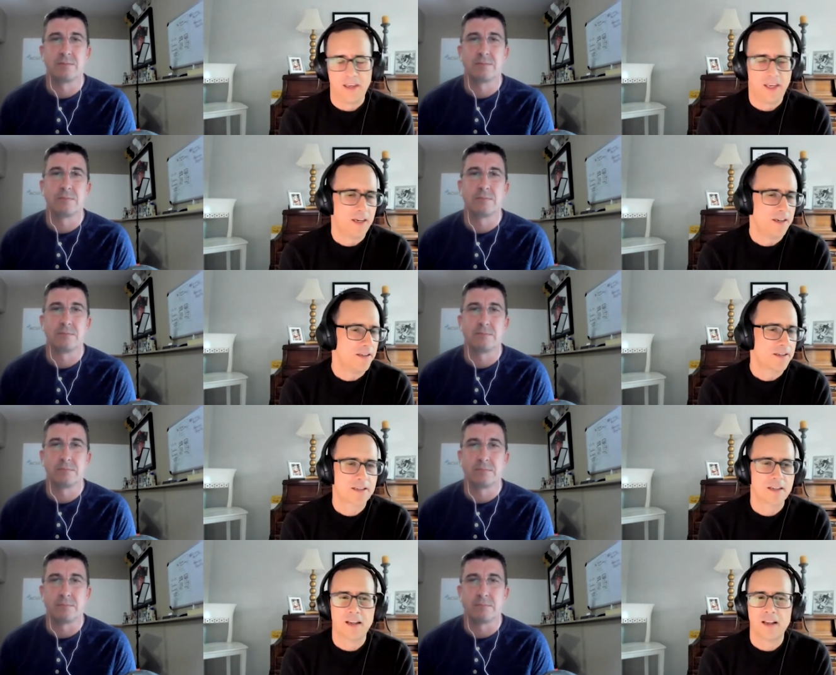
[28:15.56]

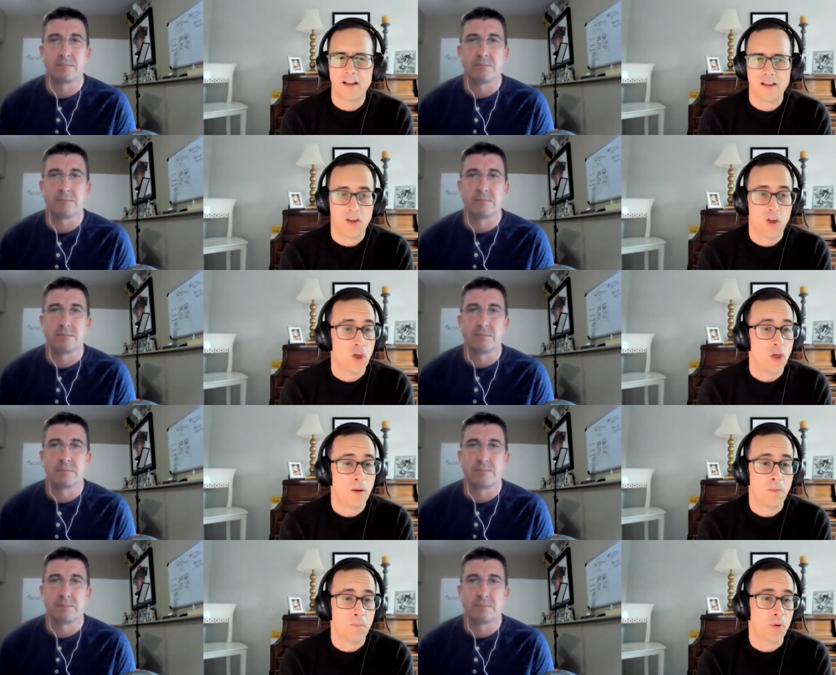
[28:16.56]
Speaker 1: is
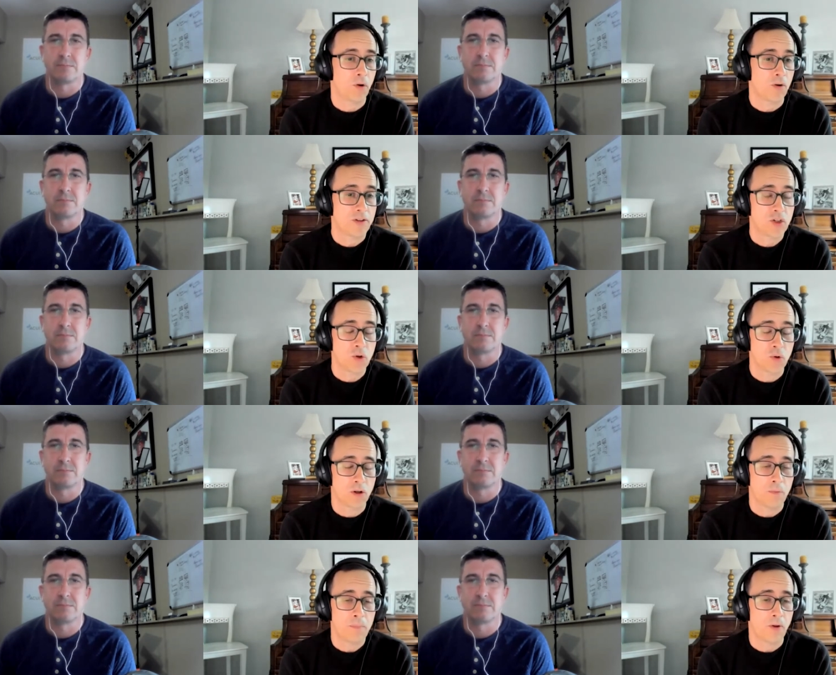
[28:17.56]
build a
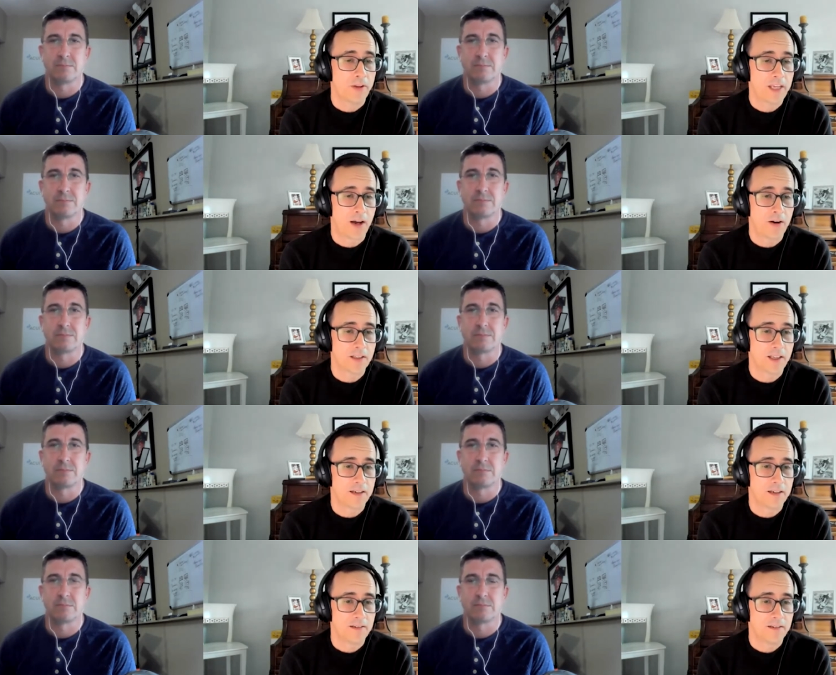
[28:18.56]
tool, build a
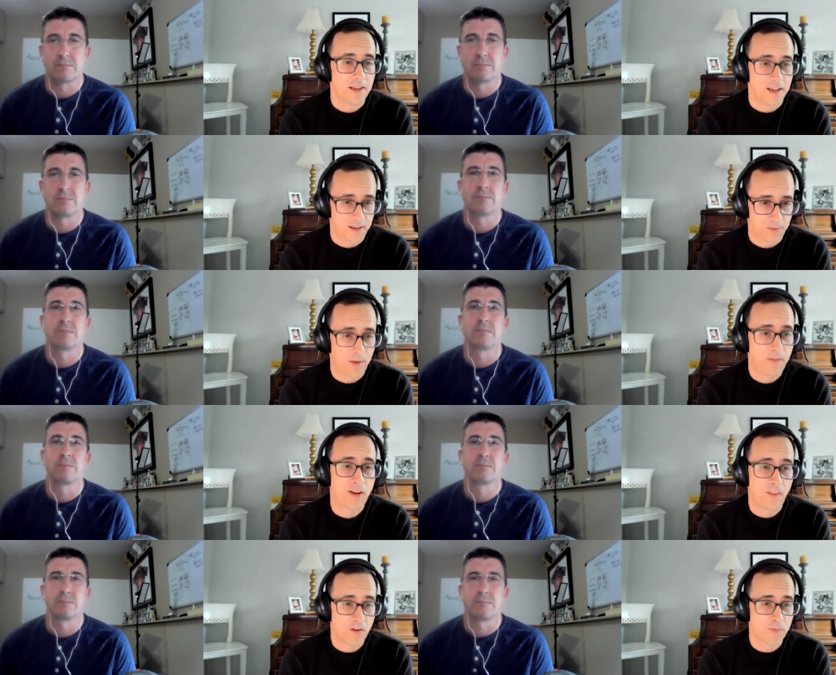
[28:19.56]
calculator. We've
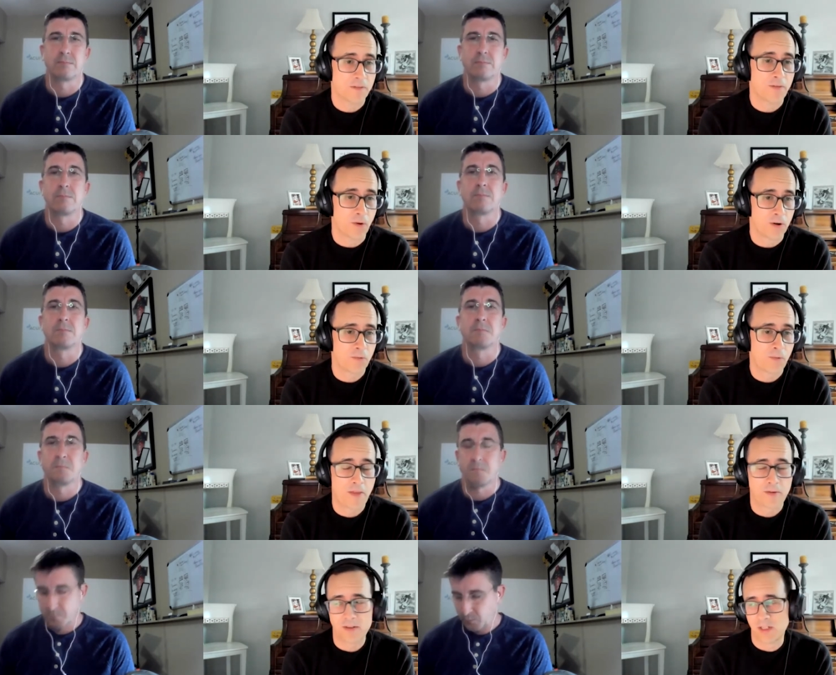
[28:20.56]
seen this before,
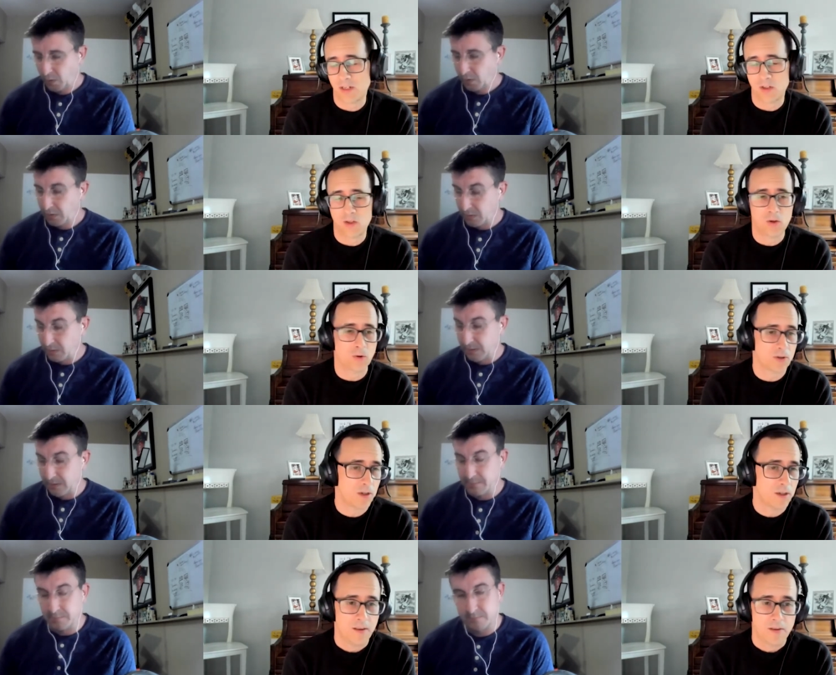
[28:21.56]
whether it's in oh, Google, oh,
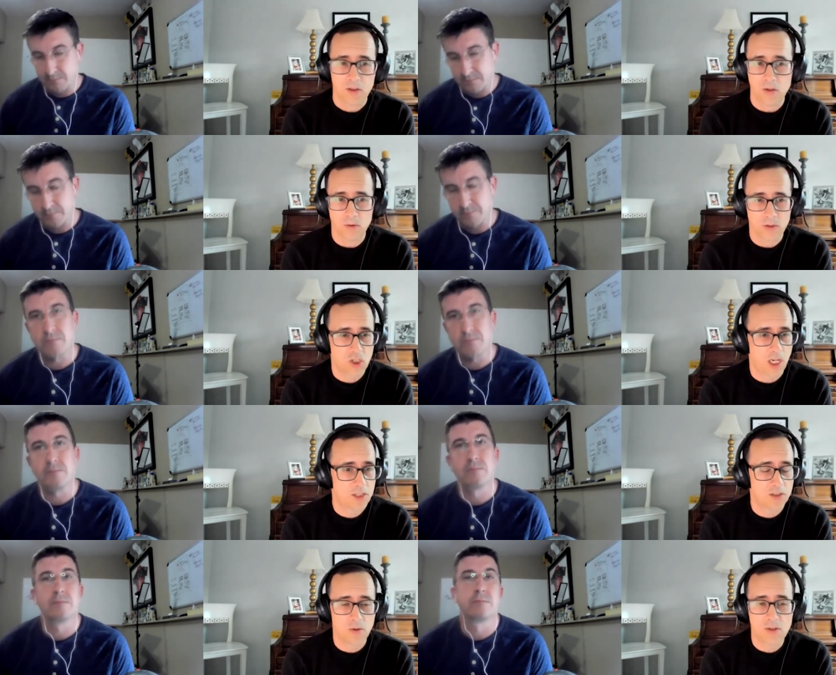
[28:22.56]
yeah. Google
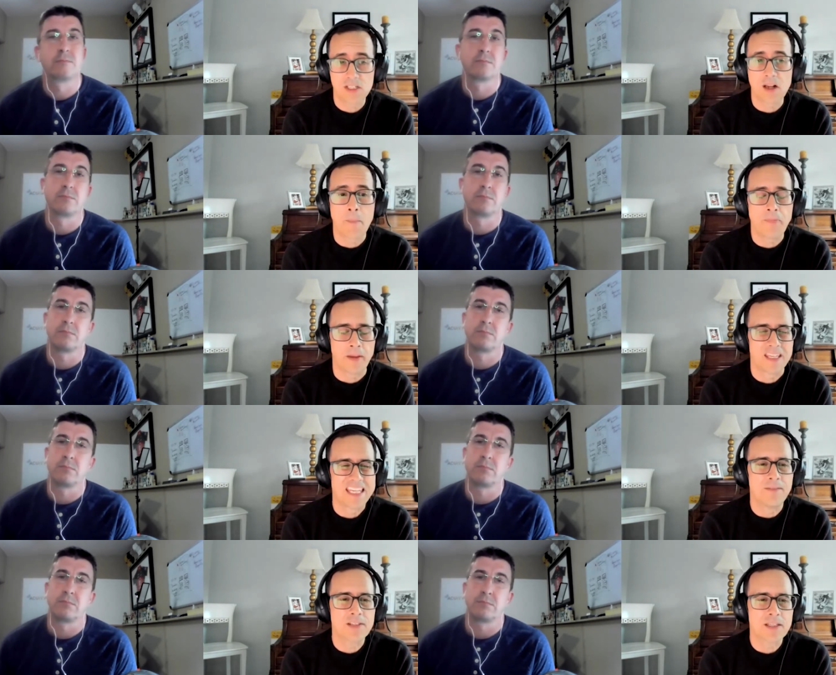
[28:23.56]
Sheets, do something,
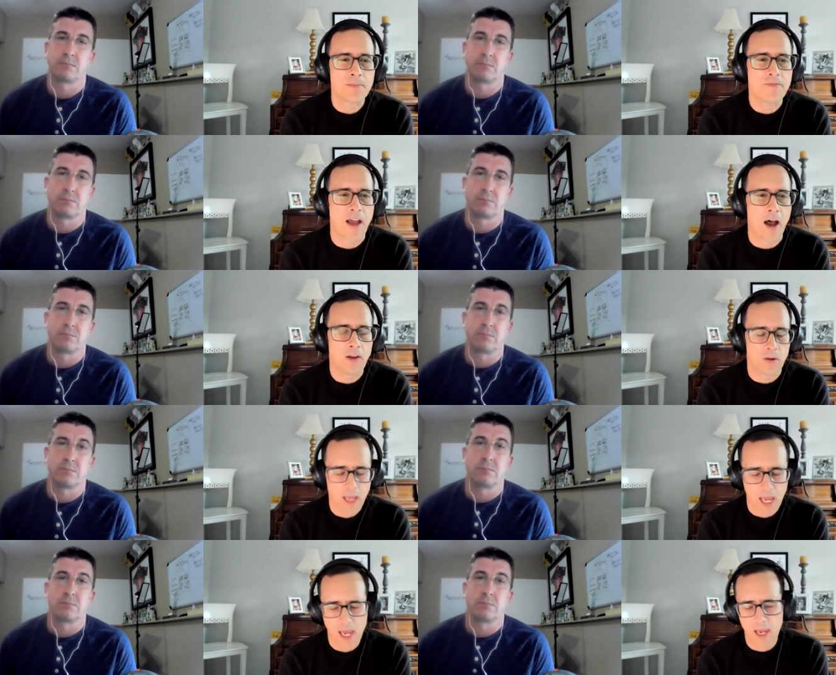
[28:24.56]
give some value.
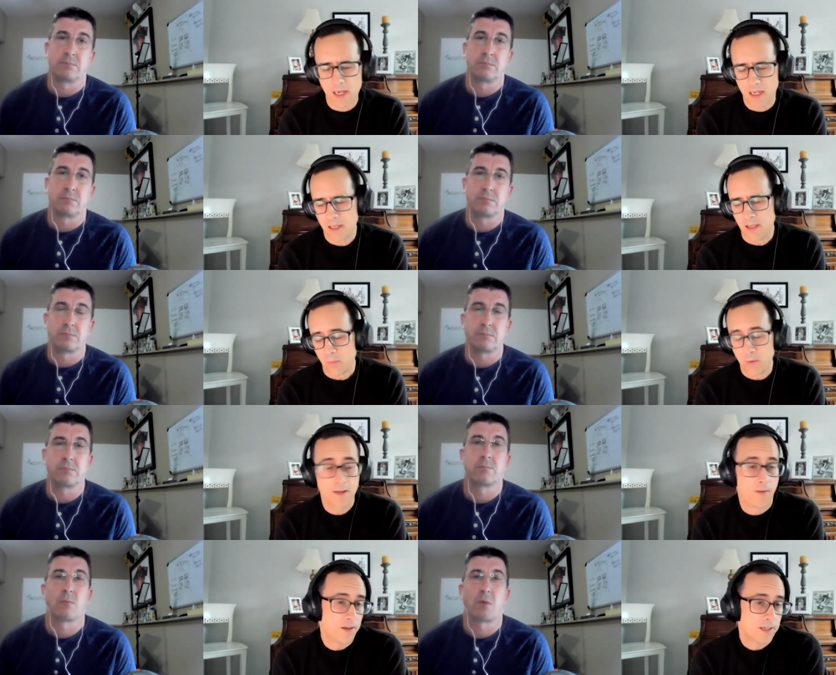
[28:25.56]
Hey, we
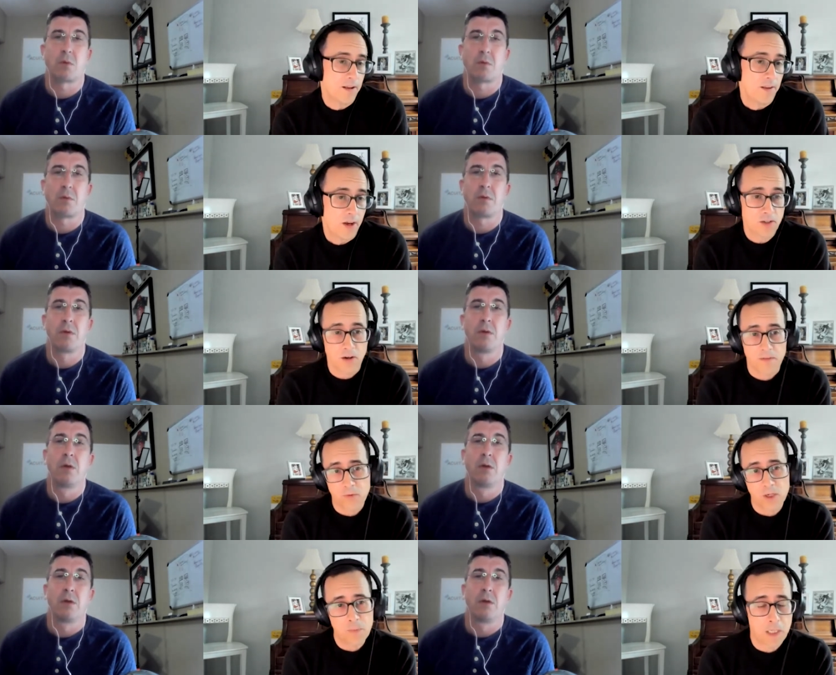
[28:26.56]
did this. Here's our
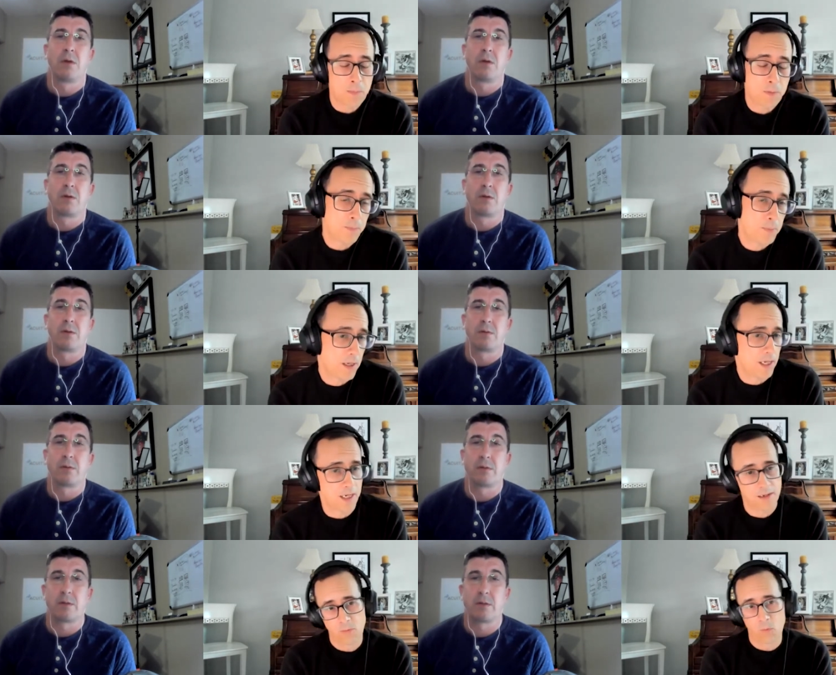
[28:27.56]
free
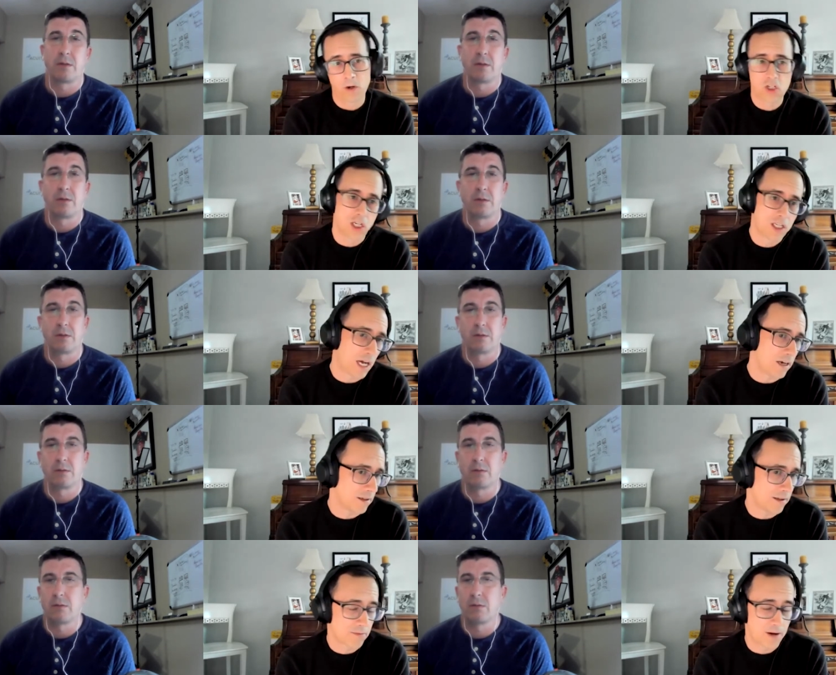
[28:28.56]
PPP worksheet
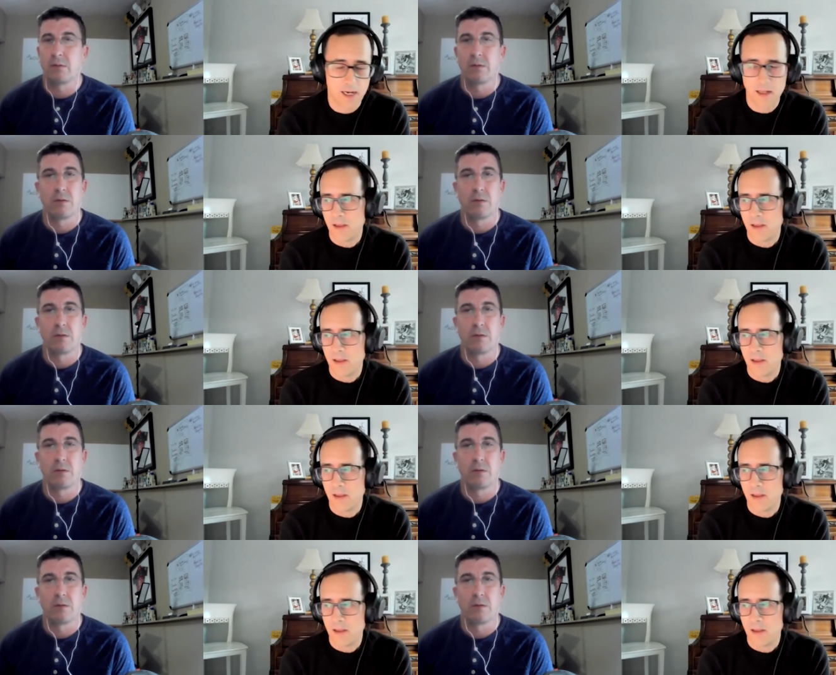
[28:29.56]
calculator, right?